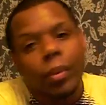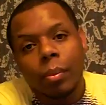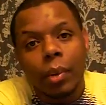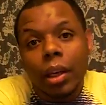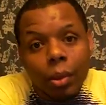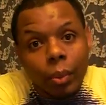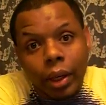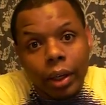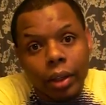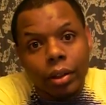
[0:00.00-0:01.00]

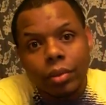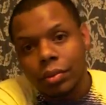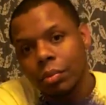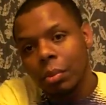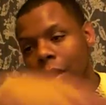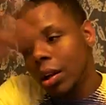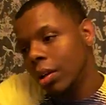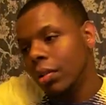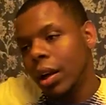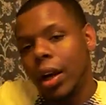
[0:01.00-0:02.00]
Meanwhile,
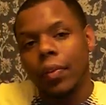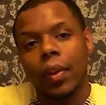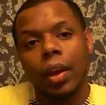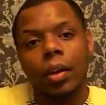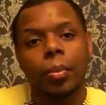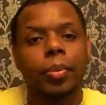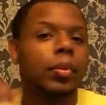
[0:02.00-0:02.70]
Marlo and her at the help.